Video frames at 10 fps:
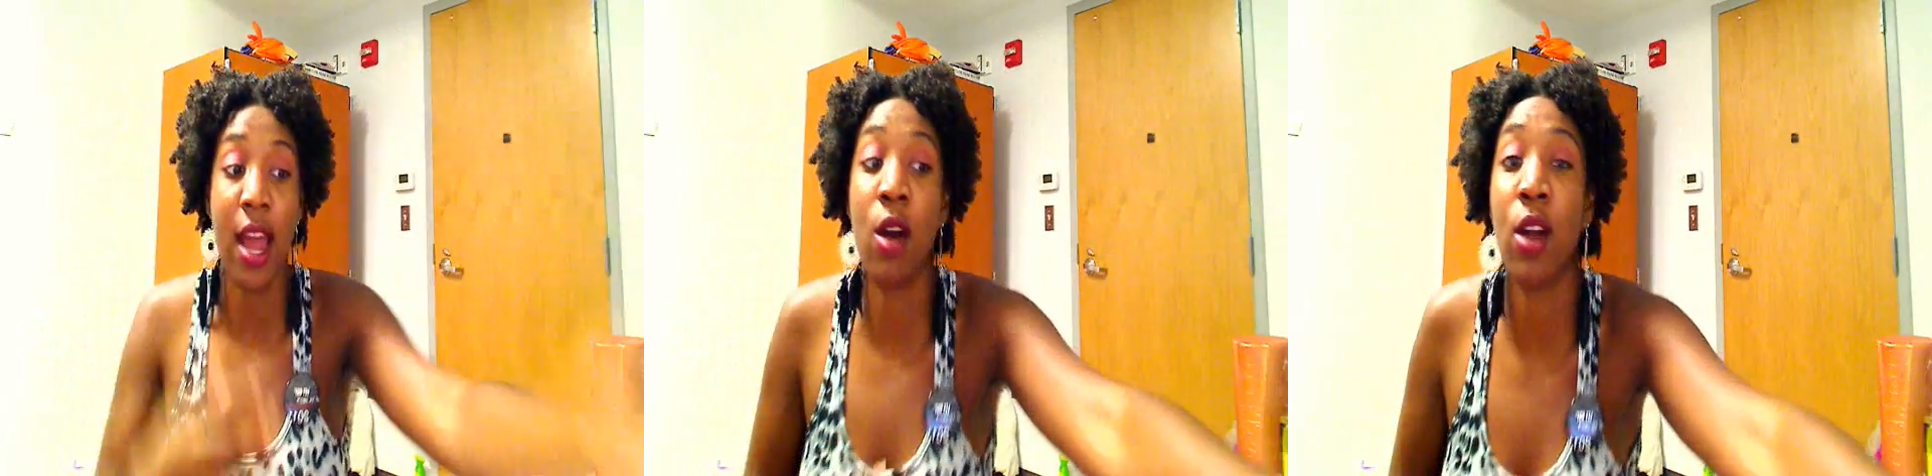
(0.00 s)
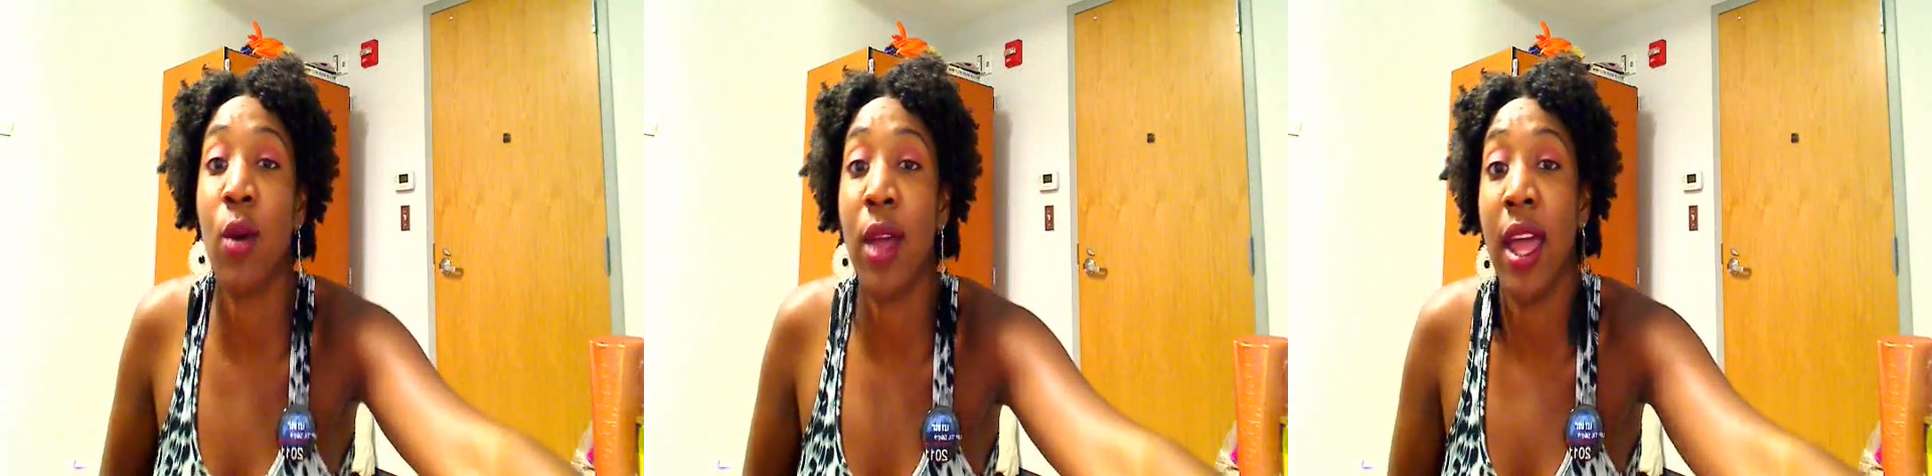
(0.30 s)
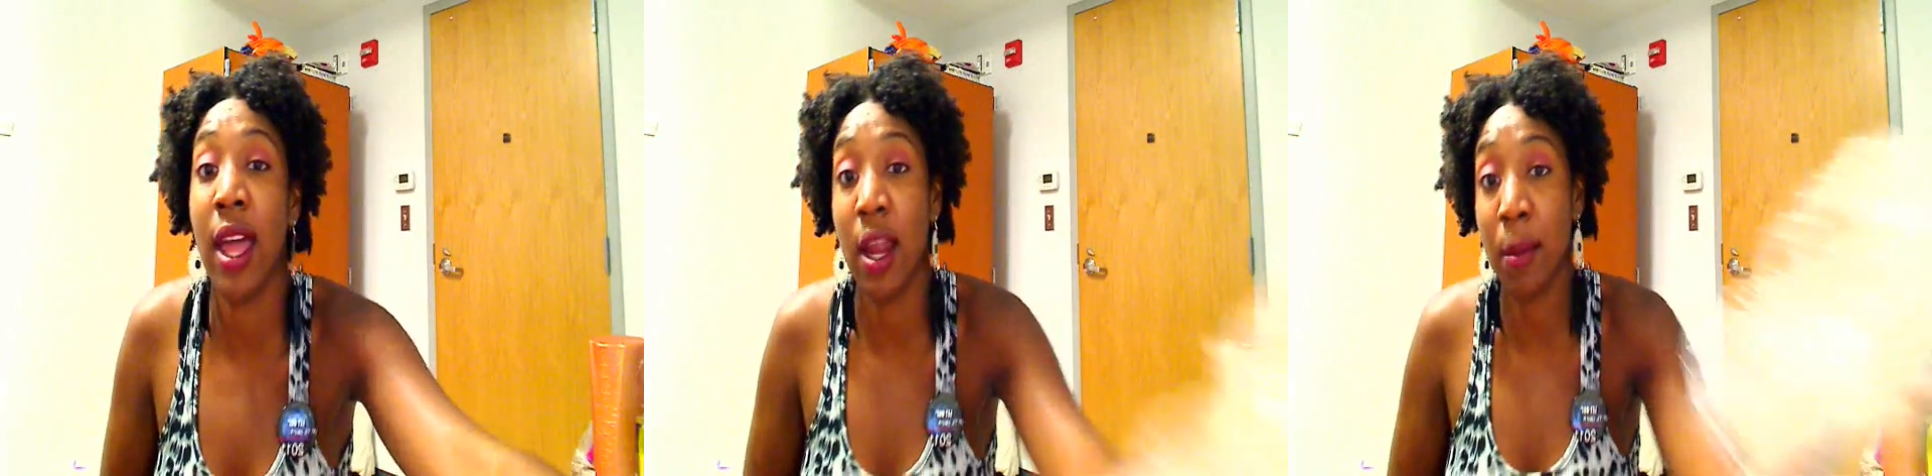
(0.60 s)
and I'll go
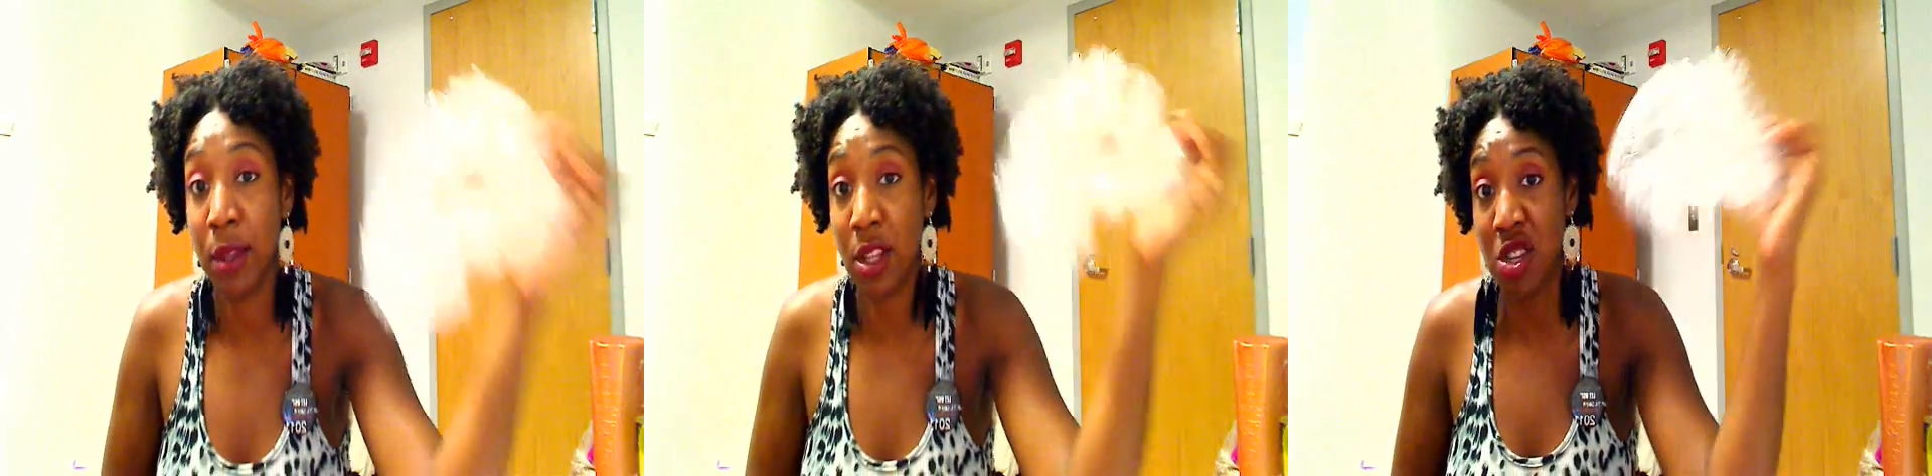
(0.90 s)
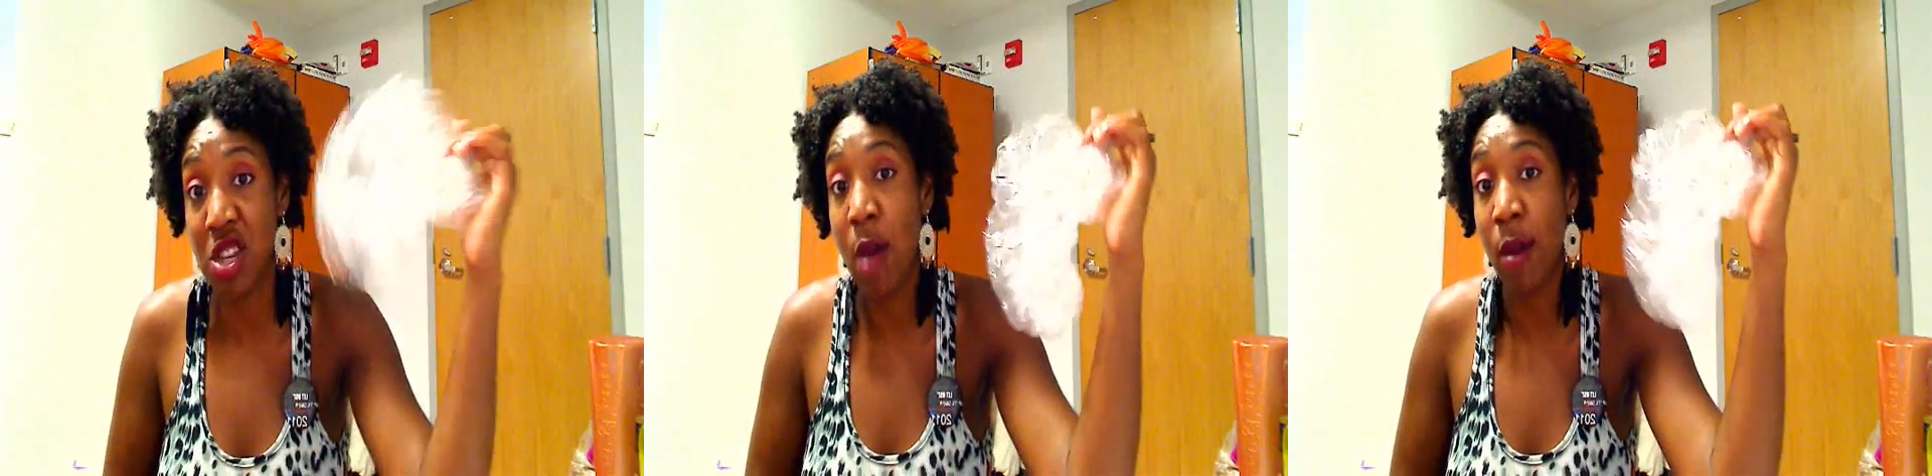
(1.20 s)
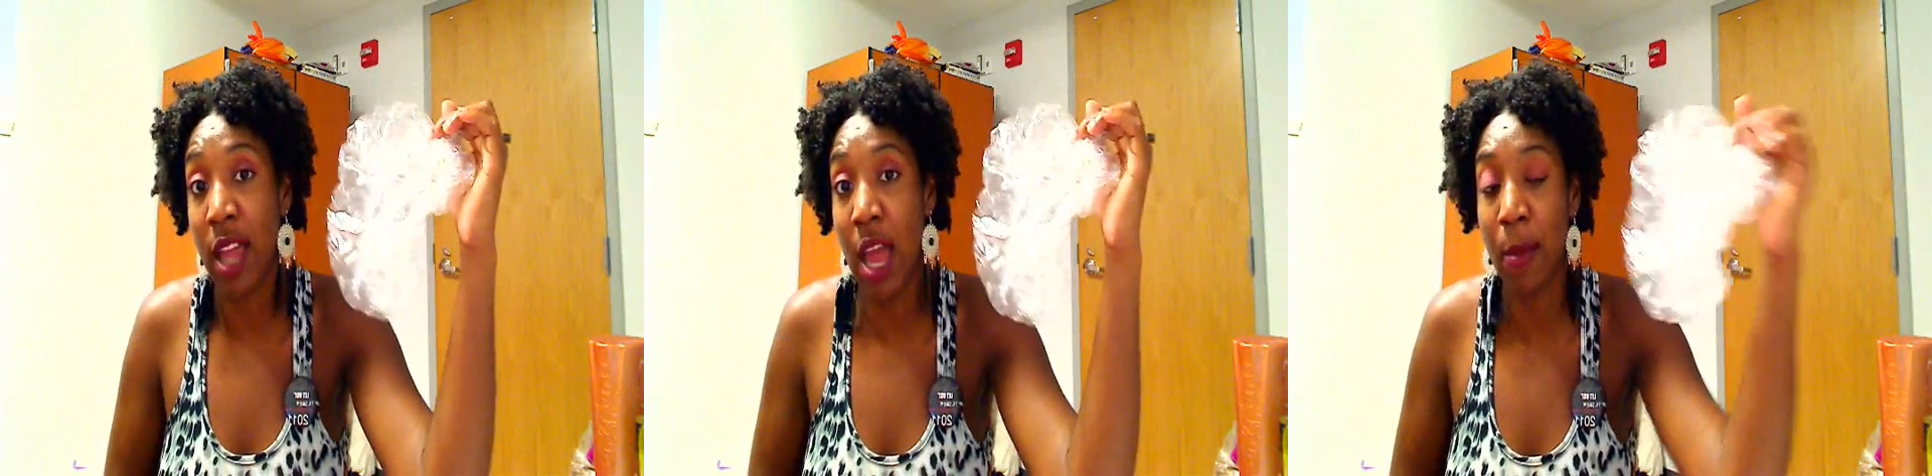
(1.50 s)
ahead and put the
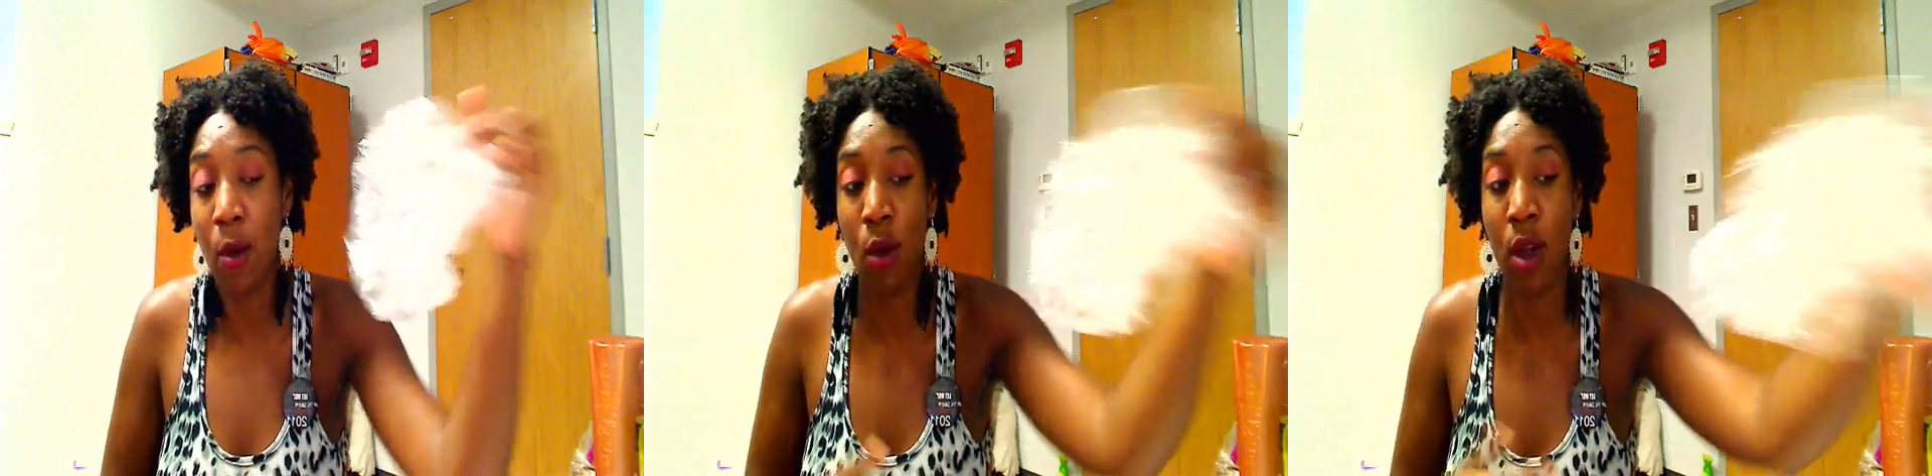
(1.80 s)
shower cap